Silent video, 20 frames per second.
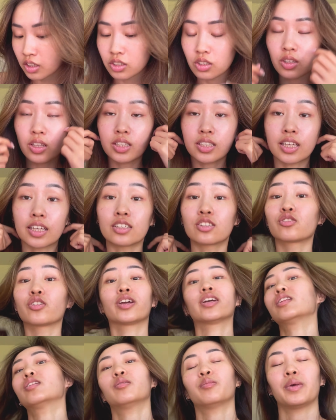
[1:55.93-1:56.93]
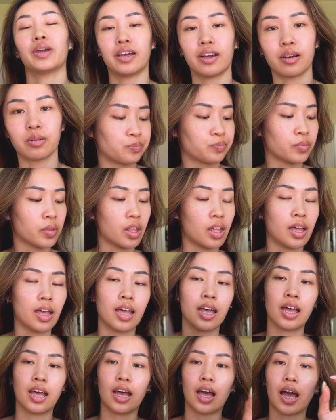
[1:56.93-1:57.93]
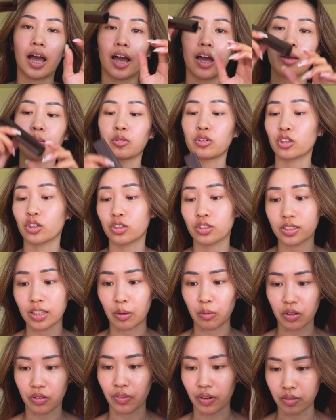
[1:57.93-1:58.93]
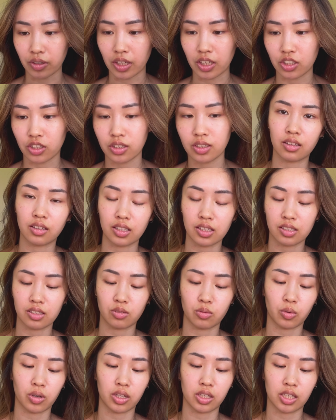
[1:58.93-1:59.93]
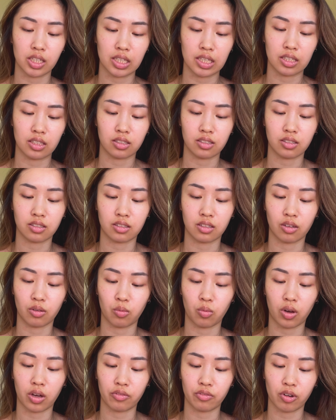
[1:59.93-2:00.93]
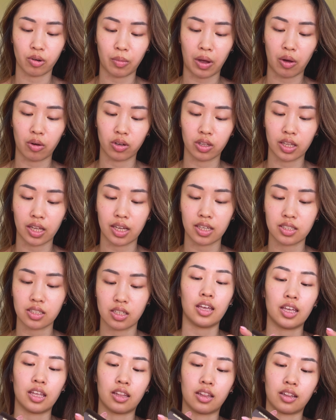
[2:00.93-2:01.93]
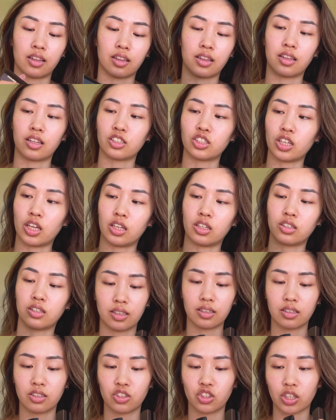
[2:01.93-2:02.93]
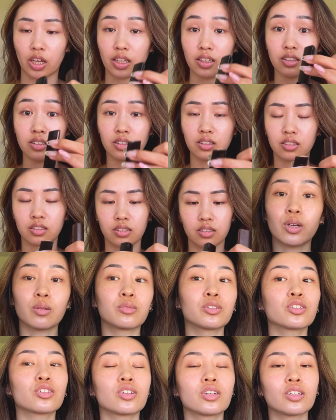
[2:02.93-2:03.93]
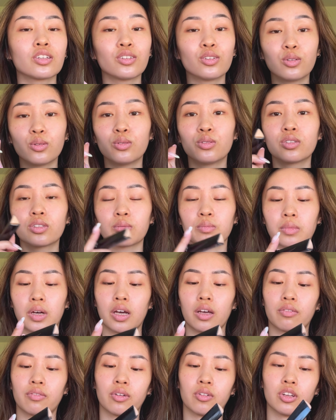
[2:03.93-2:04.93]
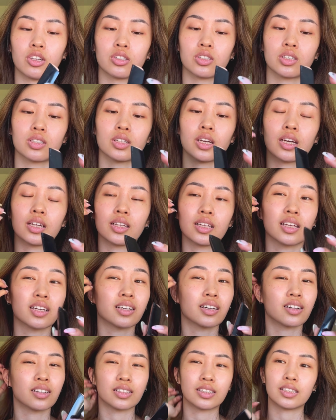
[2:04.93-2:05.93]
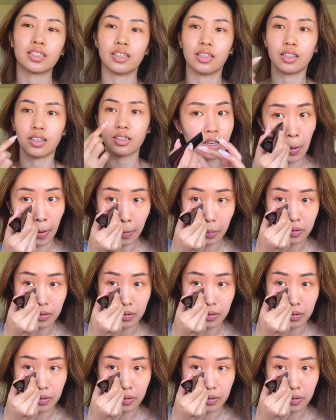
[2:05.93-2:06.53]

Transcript: So let's get straight into makeup. I'm gonna start with foundation. This one is the one from Hourglass in the shade Shell. So I'm just gonna use my foundation kind of like a concealer,